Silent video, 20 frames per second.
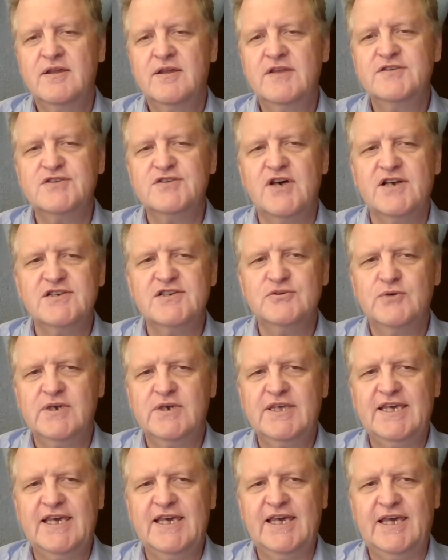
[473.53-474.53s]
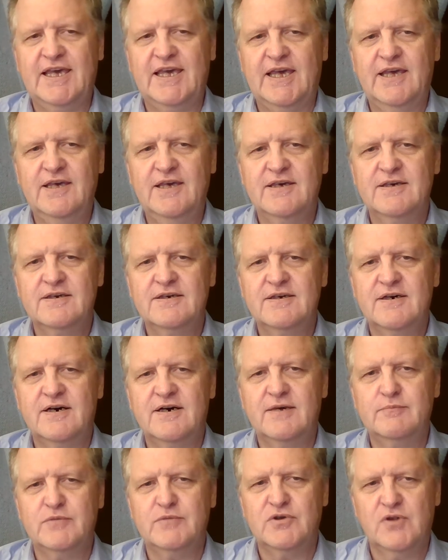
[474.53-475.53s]
There's also a key
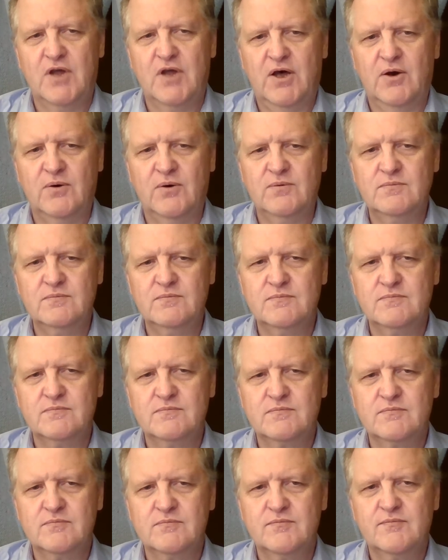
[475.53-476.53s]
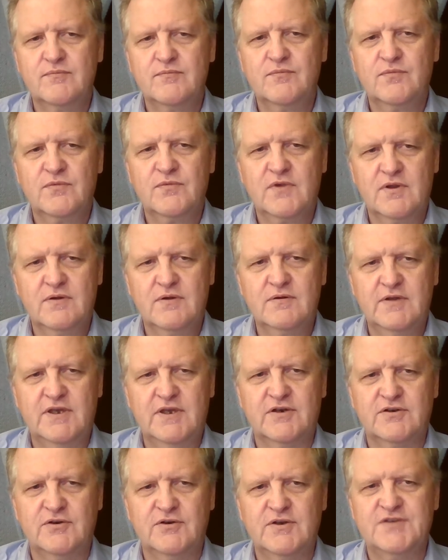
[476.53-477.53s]
below
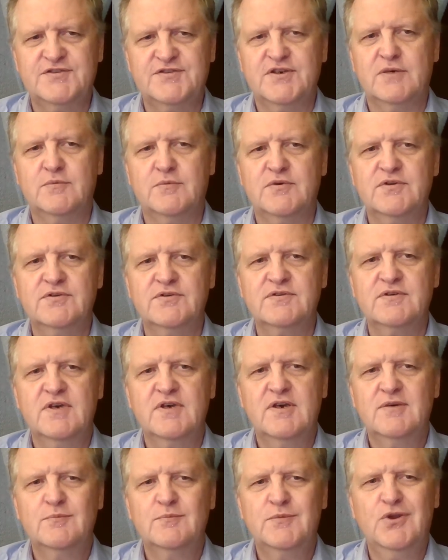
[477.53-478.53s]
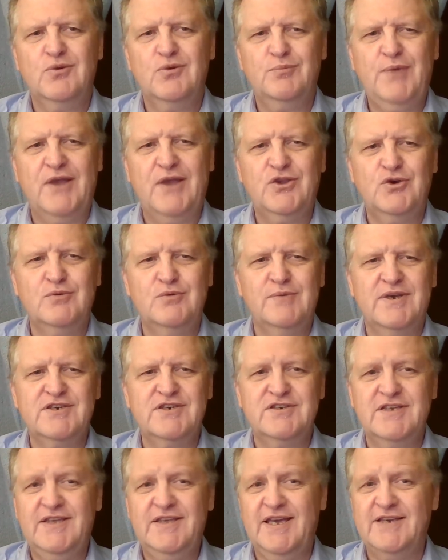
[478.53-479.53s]
the ear tuning syllables, but don't pay too
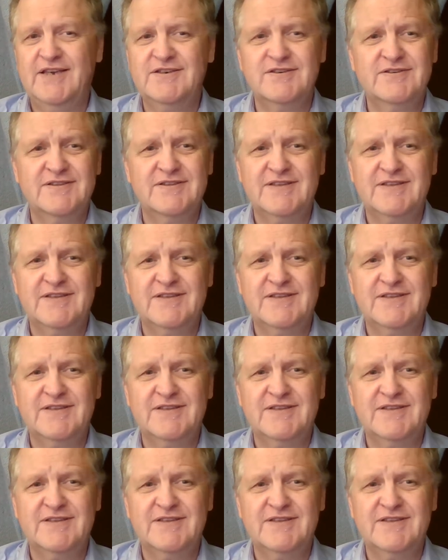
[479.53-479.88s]
much attention